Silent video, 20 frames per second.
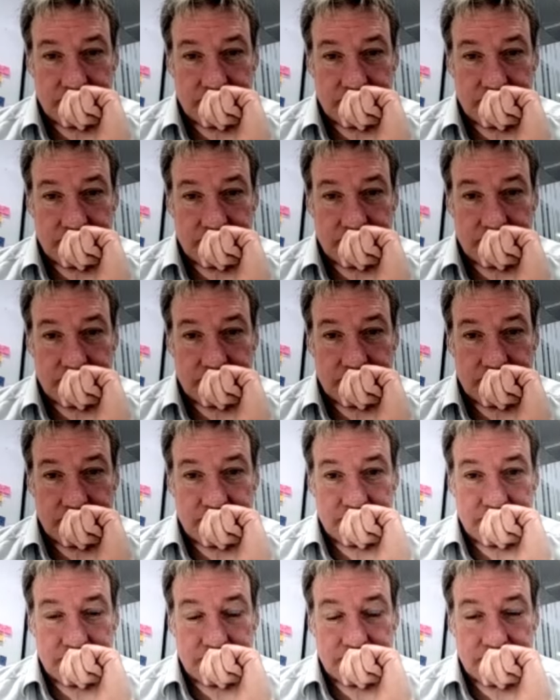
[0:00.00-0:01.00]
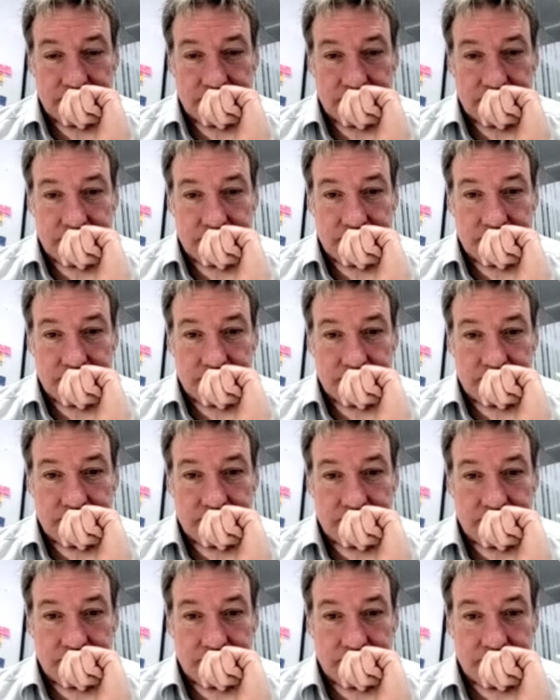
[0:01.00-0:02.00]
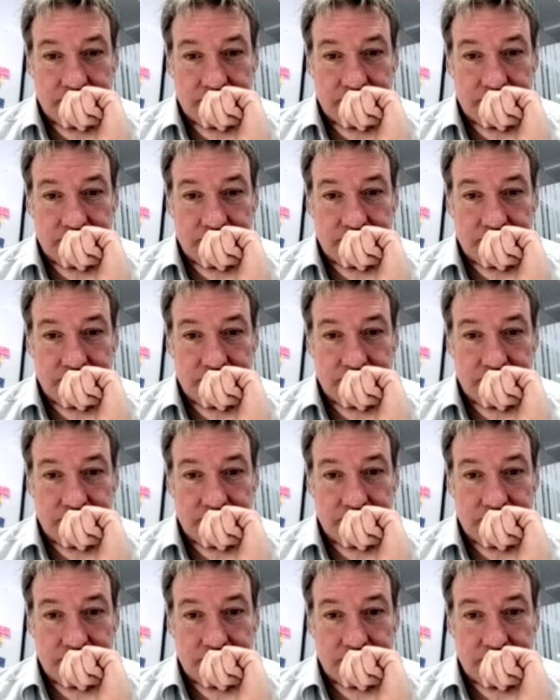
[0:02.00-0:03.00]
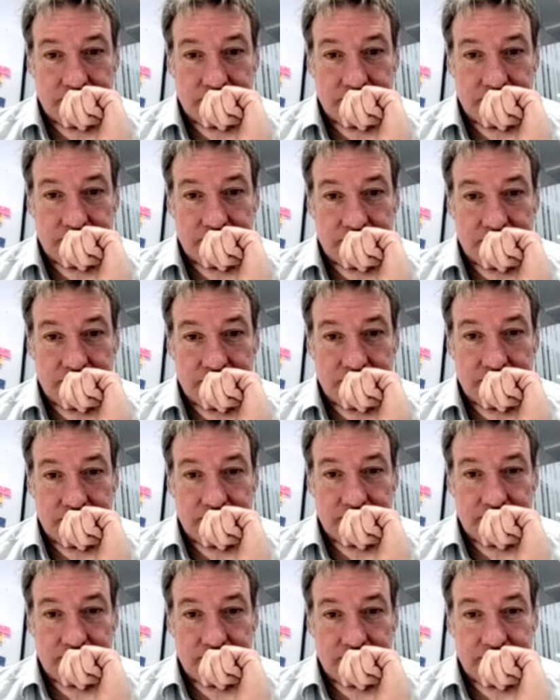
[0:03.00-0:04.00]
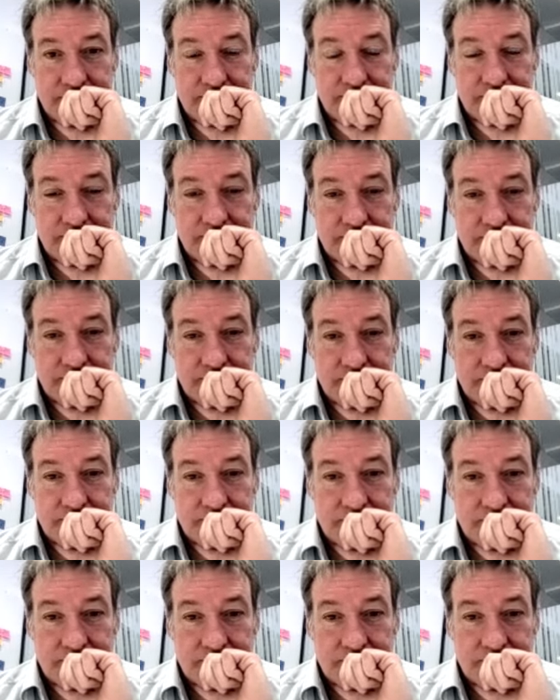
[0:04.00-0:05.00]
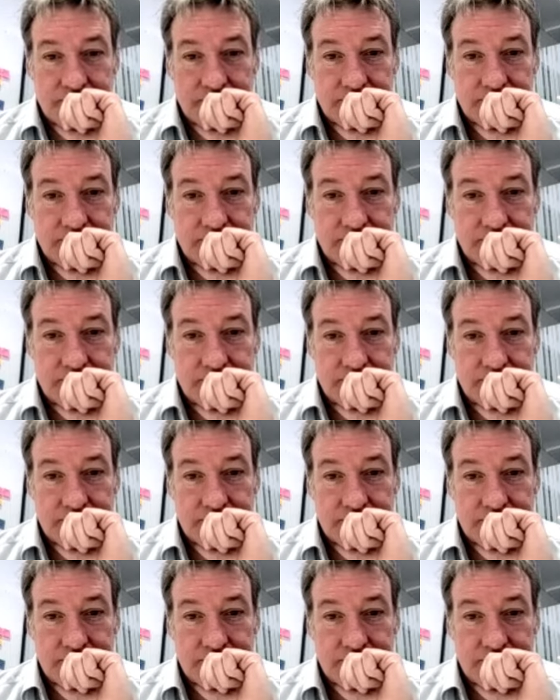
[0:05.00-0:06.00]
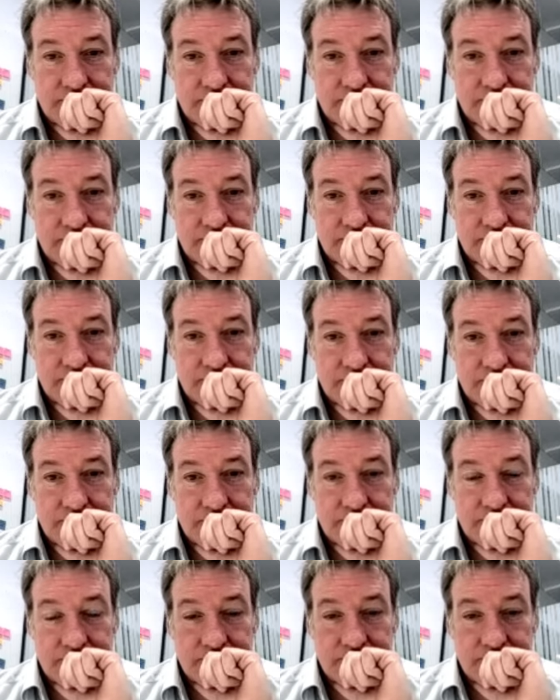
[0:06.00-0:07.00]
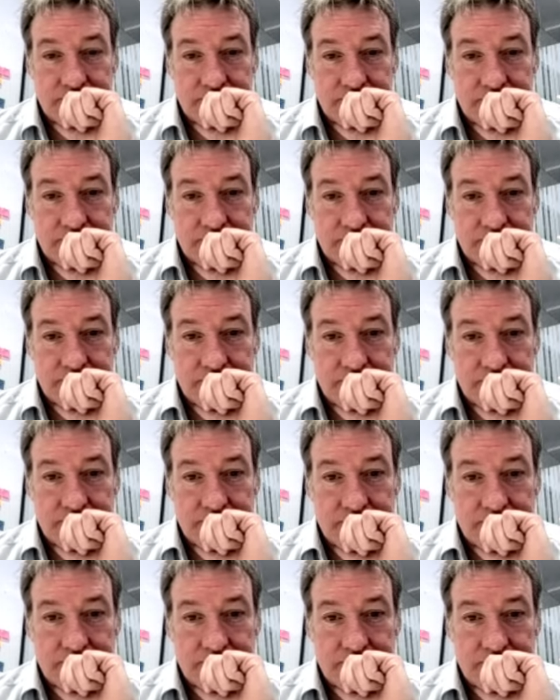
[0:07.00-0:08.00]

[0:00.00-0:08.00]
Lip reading: This person isn't speaking.